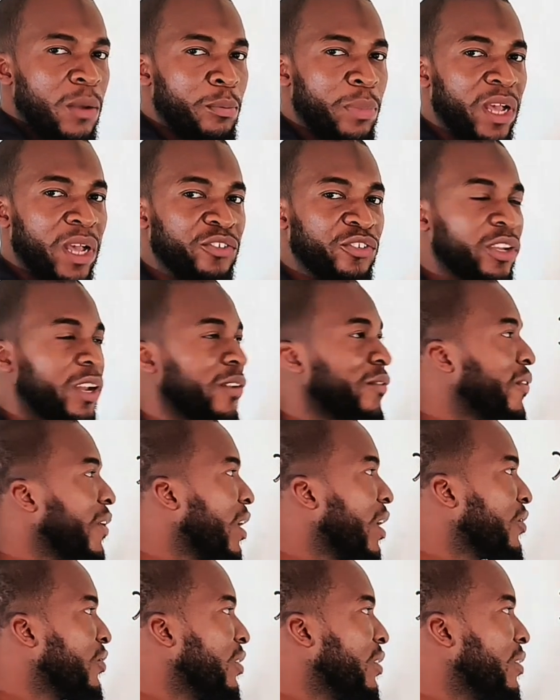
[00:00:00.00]
partial
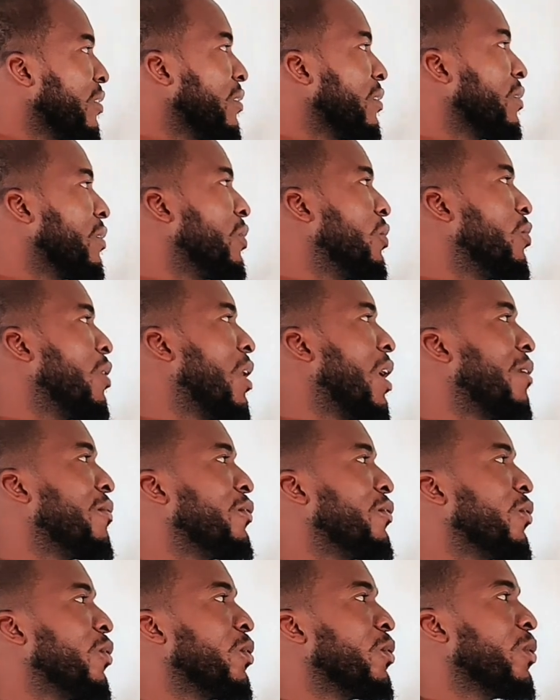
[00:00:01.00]
fractions, you
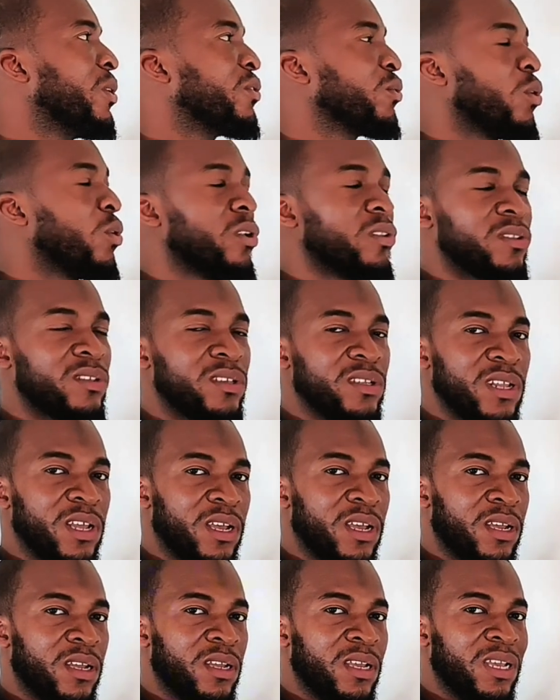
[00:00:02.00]
have to always
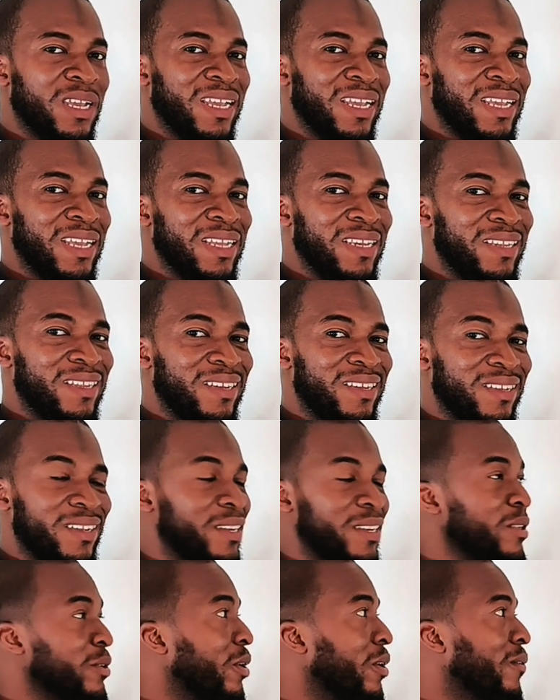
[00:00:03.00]
consider the
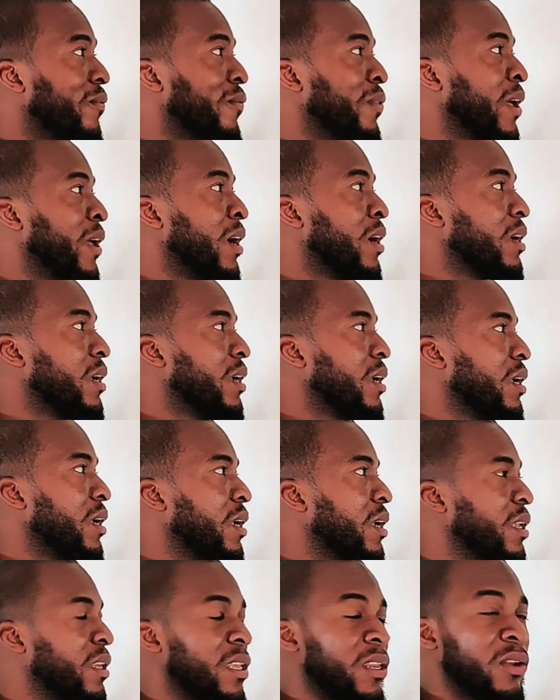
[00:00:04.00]
degree of the
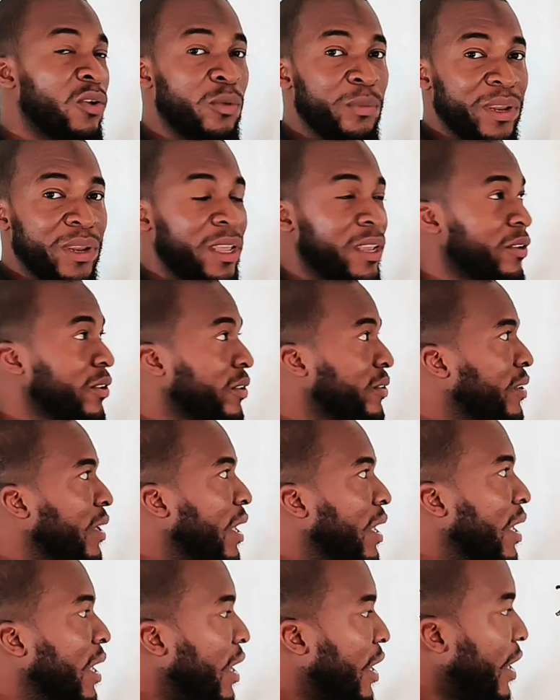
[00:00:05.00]
denominators.
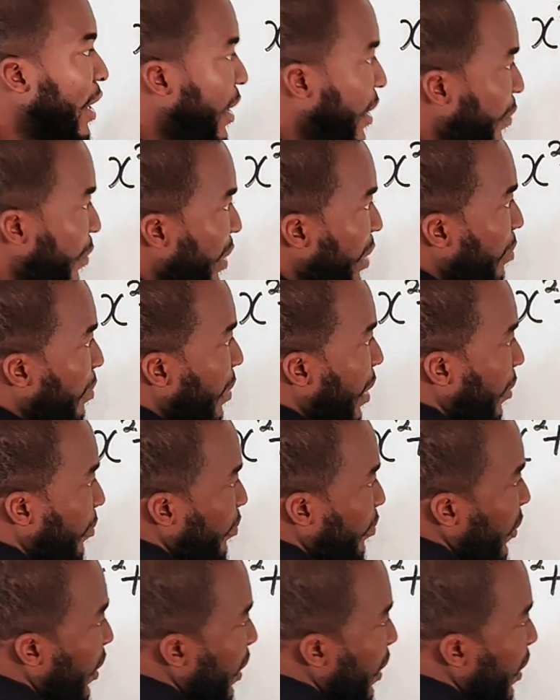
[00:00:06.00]
Remember,